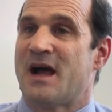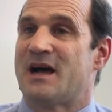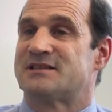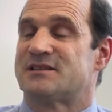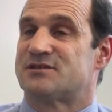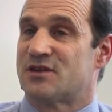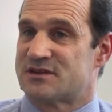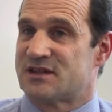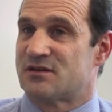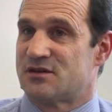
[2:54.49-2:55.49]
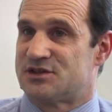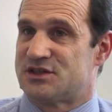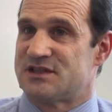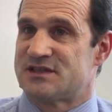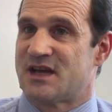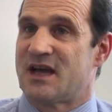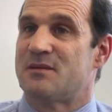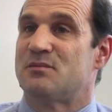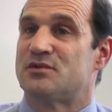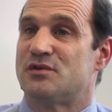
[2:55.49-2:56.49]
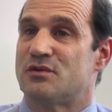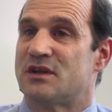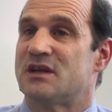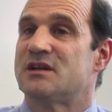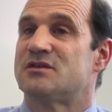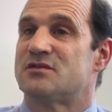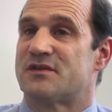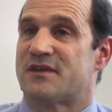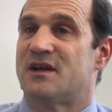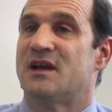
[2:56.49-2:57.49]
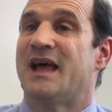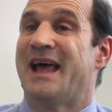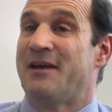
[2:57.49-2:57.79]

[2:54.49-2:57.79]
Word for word: As a toxicologist, I am looking to the